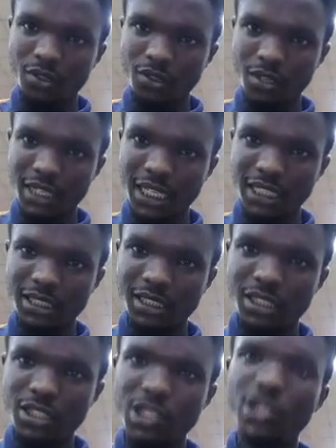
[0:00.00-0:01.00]
Alright,
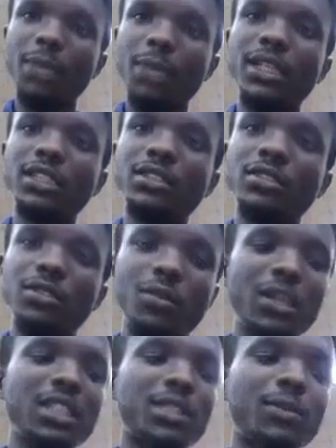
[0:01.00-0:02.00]
so you are playing,
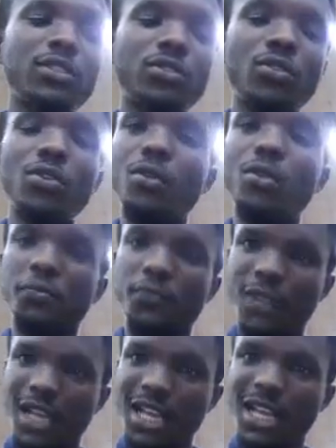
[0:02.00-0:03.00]
when it's playing do,
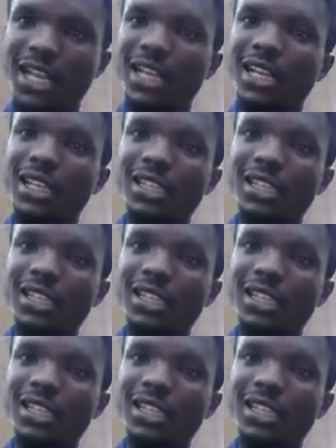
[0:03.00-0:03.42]
fa,